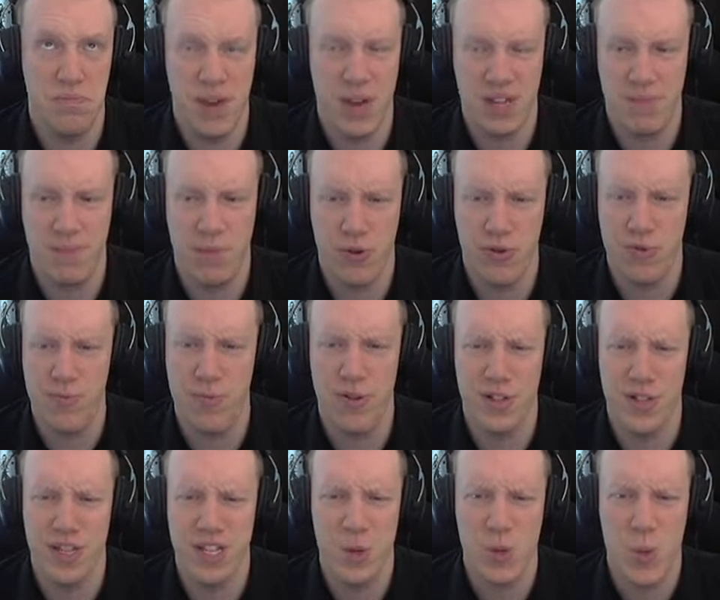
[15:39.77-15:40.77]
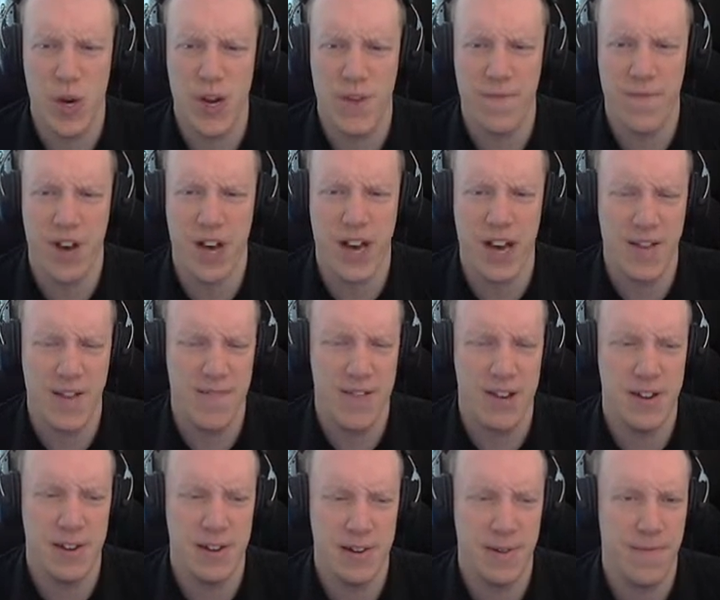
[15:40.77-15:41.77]
best Pokemon is 25
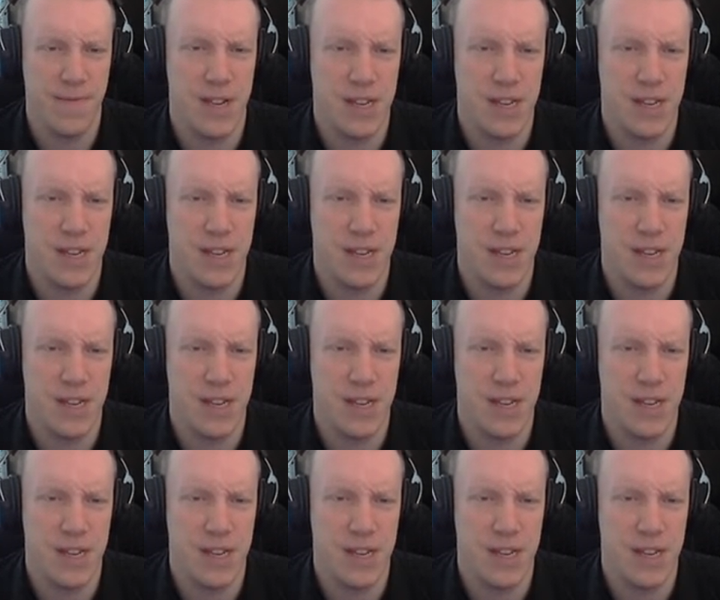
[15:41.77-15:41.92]
and I